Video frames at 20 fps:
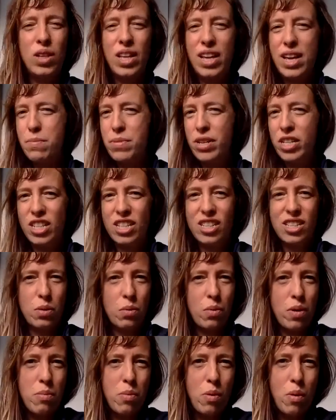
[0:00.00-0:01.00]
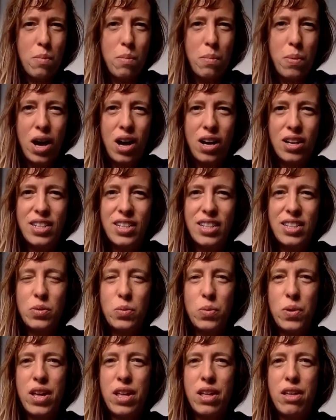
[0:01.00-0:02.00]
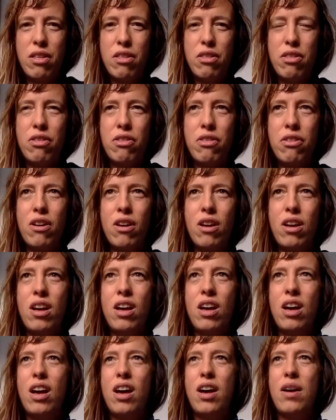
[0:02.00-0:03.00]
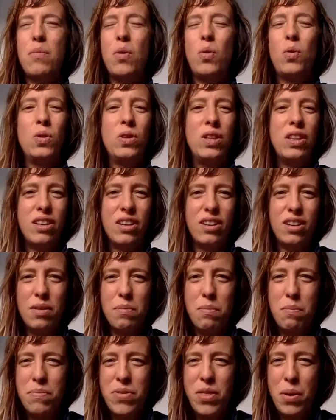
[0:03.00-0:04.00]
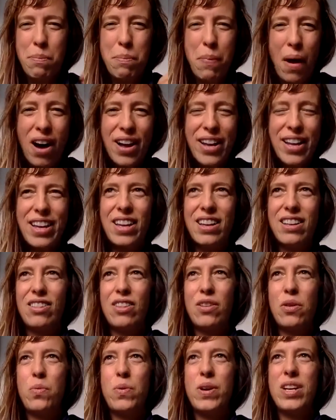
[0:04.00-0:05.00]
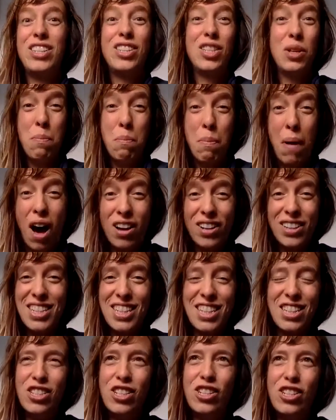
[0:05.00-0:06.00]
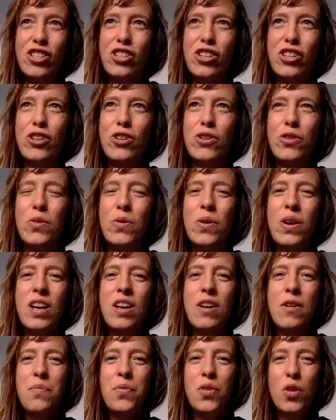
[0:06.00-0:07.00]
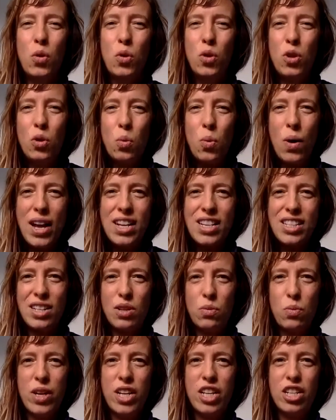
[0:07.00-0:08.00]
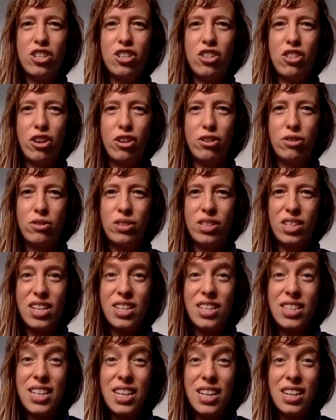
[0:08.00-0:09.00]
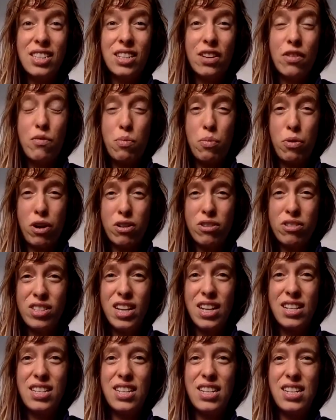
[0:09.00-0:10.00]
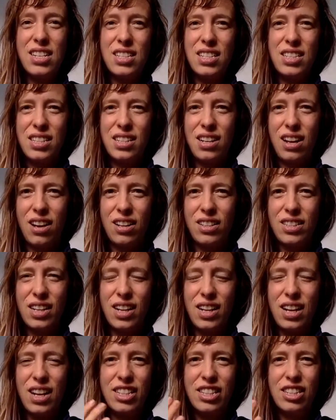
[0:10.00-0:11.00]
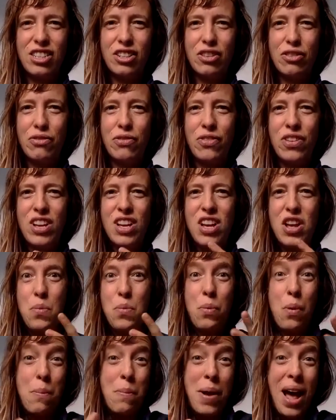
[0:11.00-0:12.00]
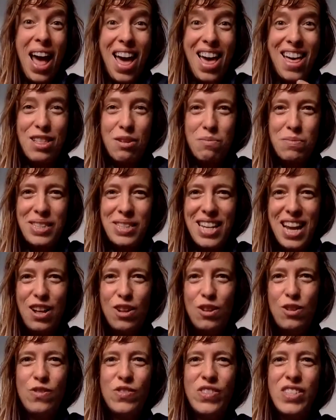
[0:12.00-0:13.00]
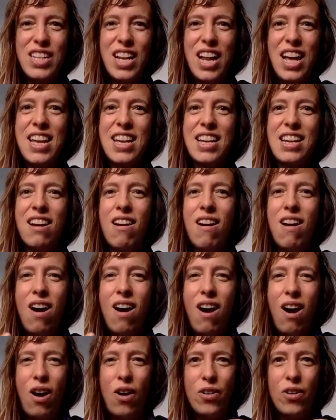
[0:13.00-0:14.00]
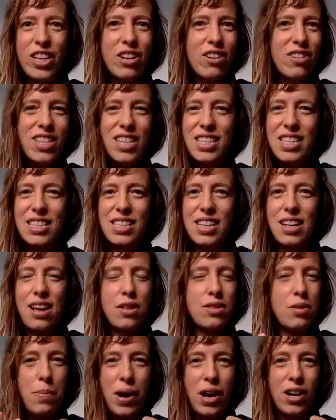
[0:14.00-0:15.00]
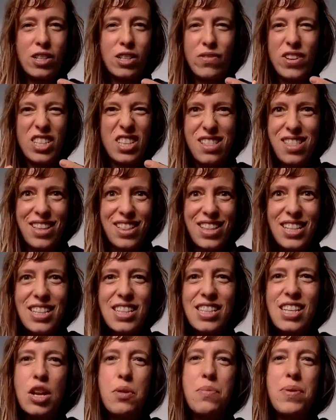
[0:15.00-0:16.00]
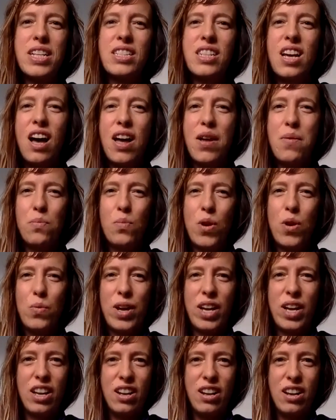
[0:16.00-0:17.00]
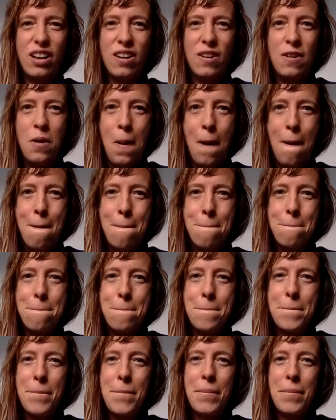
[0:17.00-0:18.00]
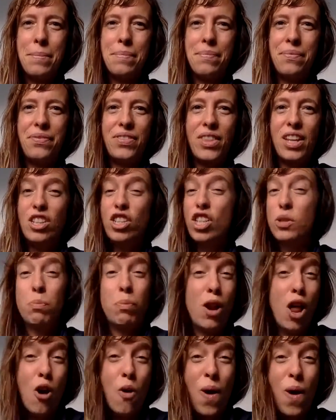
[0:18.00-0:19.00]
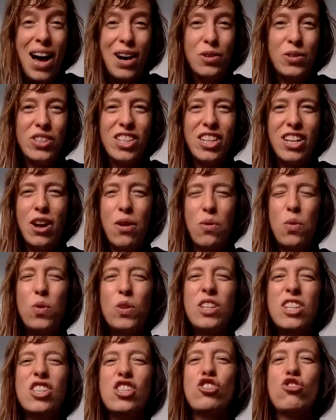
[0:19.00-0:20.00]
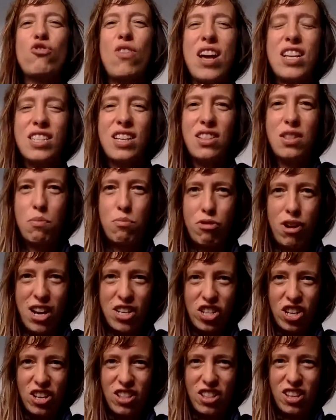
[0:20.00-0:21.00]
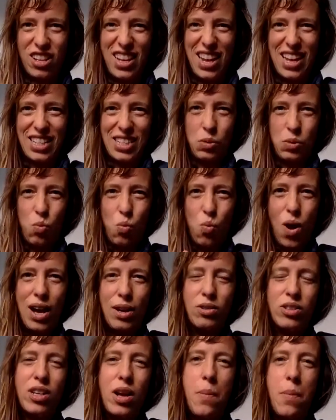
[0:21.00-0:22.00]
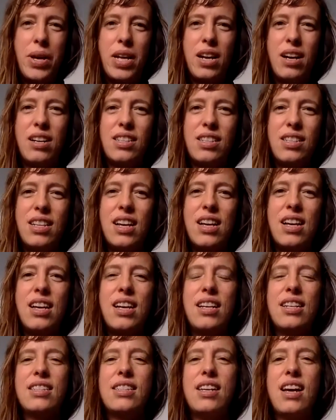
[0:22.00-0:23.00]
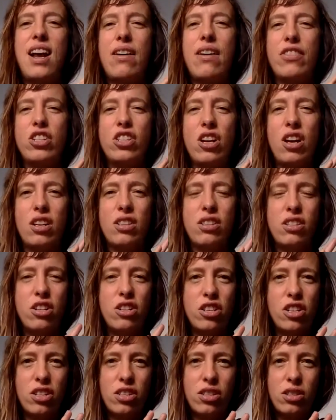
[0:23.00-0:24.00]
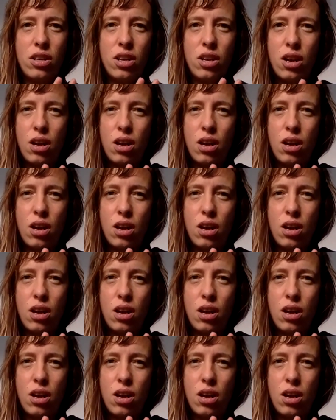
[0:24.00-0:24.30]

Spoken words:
the images that we're bombarded with, all the buying that we're demanded to do, all the ways in which those addictive processes start to kind of prepare themselves, like, oh, you know, this is the parts of us that think this is going to be a time when we're going to just blow out. You know, all the stress and the pressure that gets wound up in us is going to have a chance to just